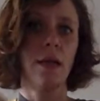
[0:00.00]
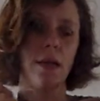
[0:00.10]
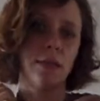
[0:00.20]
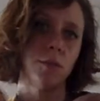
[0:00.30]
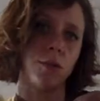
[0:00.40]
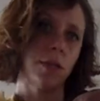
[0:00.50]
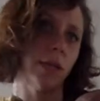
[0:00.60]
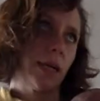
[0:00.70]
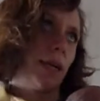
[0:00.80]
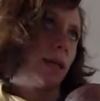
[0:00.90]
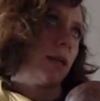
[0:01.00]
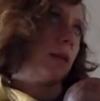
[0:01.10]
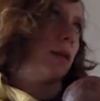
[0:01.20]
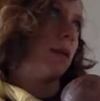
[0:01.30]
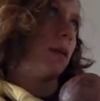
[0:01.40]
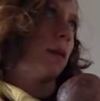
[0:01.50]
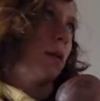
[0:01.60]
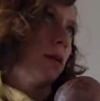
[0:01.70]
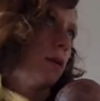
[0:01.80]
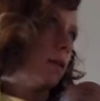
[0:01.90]
as much as I can,
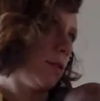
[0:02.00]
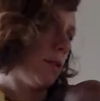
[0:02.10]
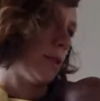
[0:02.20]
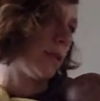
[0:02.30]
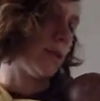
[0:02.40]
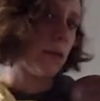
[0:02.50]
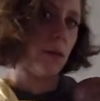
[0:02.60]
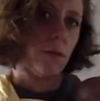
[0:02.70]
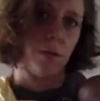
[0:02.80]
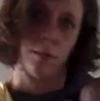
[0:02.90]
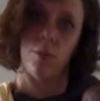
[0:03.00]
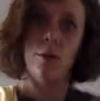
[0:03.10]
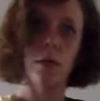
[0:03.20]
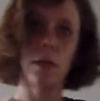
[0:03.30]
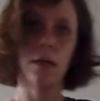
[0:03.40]
so it's nice and comfortable.